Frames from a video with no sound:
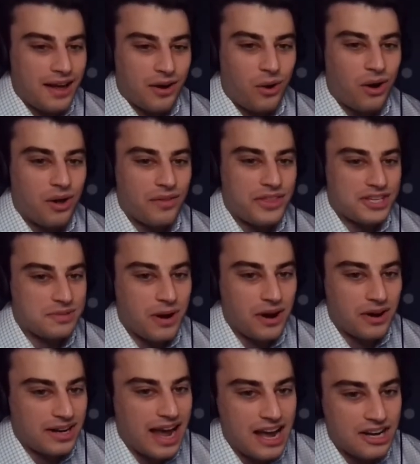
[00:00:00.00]
all the
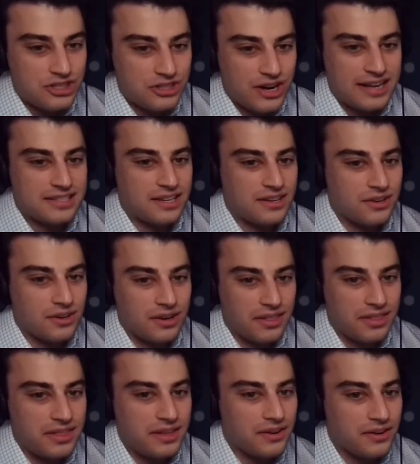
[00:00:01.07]
smart contracts that are on
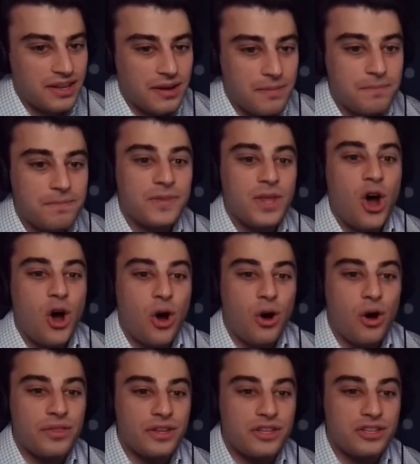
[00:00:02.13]
Ethereum,
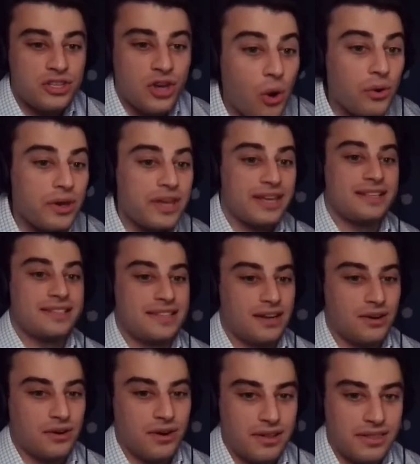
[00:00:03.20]
all the tokens that
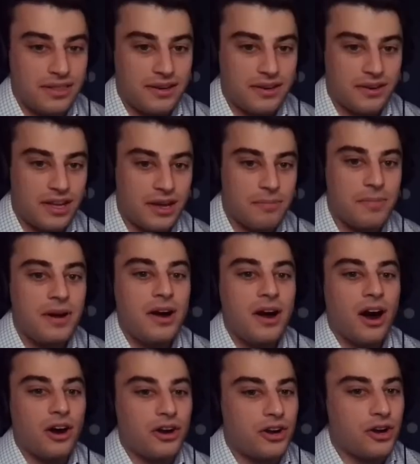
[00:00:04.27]
are on Ethereum
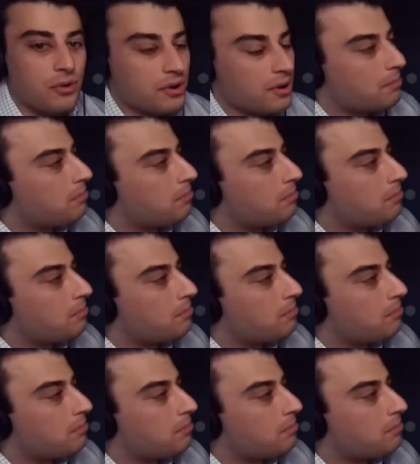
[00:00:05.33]
are going to